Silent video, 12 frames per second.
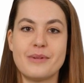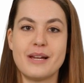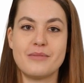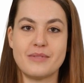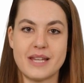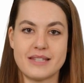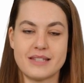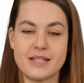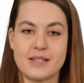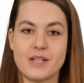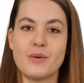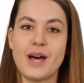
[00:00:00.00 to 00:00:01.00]
Invest
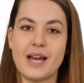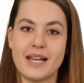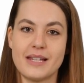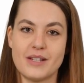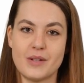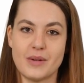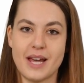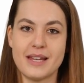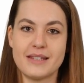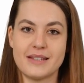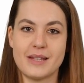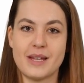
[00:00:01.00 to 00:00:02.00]
in UI and
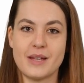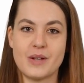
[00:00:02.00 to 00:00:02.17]
UX.